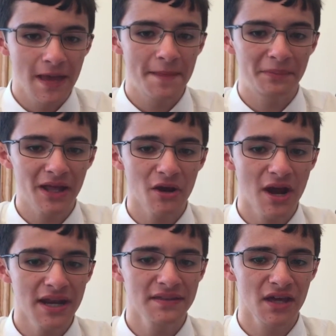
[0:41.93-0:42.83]
The player
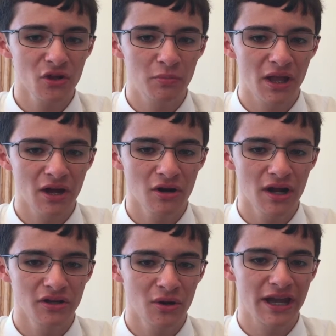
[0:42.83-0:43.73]
hitting the other player
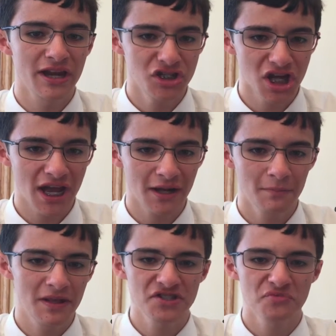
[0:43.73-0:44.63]
during a
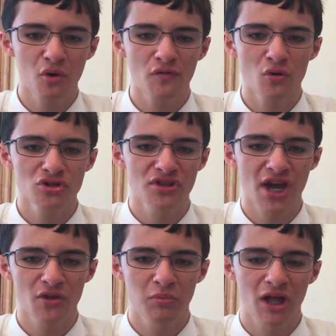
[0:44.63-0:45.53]
check places more force on
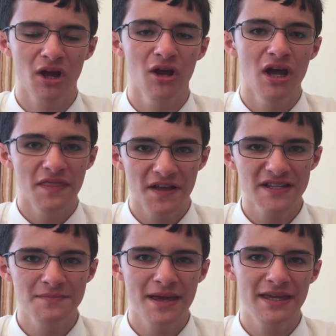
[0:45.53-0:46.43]
the other player,
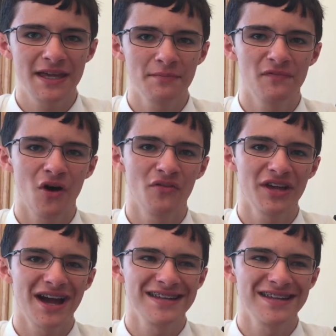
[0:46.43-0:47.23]
thus making him fall on the